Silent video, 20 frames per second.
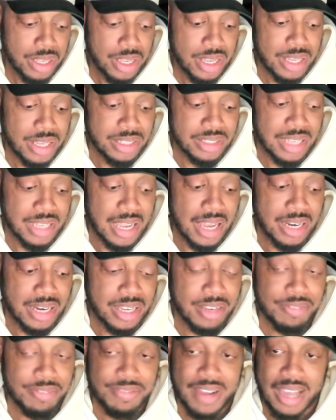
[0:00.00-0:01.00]
is that
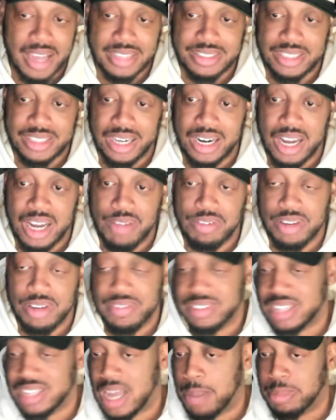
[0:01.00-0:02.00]
he fights to the level
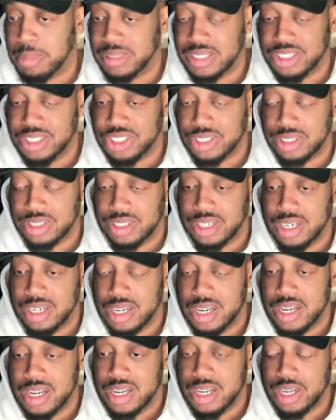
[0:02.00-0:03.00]
of his competition.
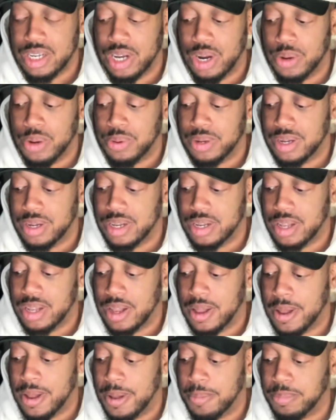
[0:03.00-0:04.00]
You know,
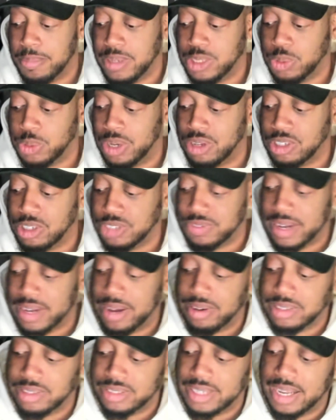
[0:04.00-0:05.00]
um, he's one of those
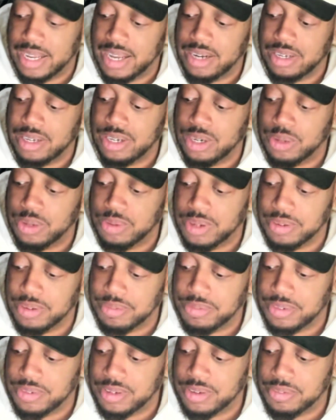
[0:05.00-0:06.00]
fighters that, you know,
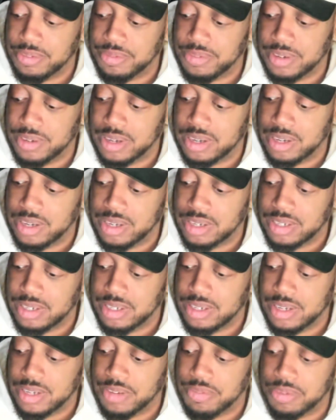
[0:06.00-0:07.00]
if if uh,
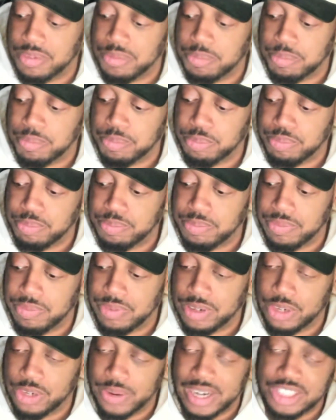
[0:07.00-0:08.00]
if, a,
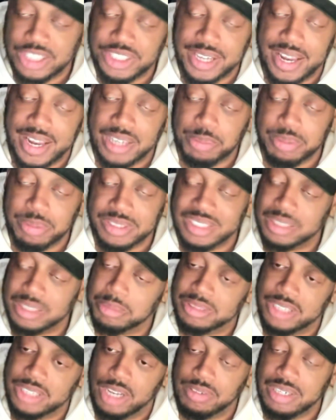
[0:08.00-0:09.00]
if a great challenge presents
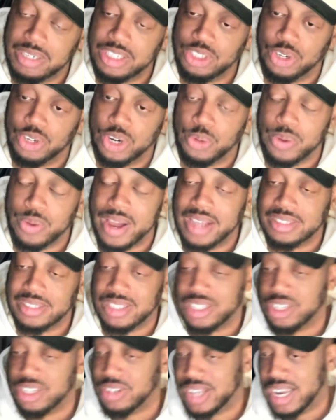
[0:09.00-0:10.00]
himself, he's going to rise
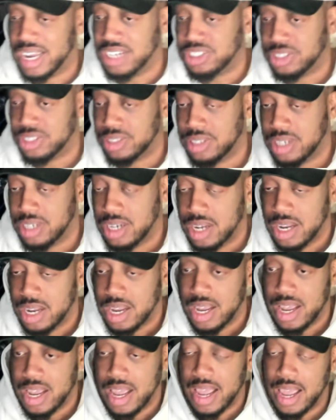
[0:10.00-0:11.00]
to the occasion,
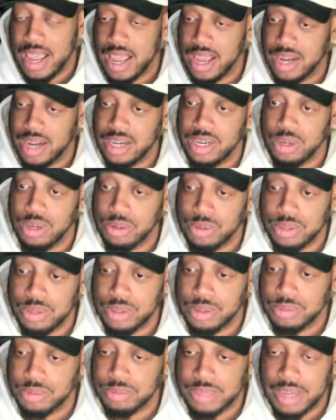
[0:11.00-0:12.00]
and he'll
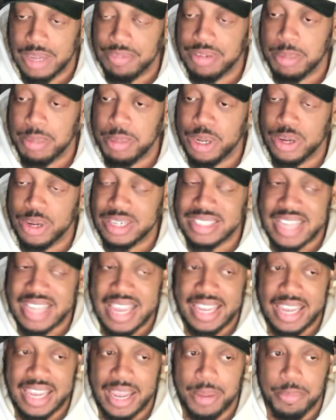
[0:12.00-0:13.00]
he'll definitely be on his
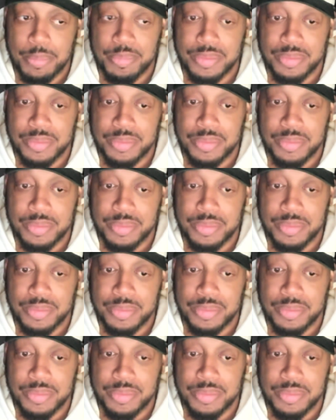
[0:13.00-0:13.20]
A game.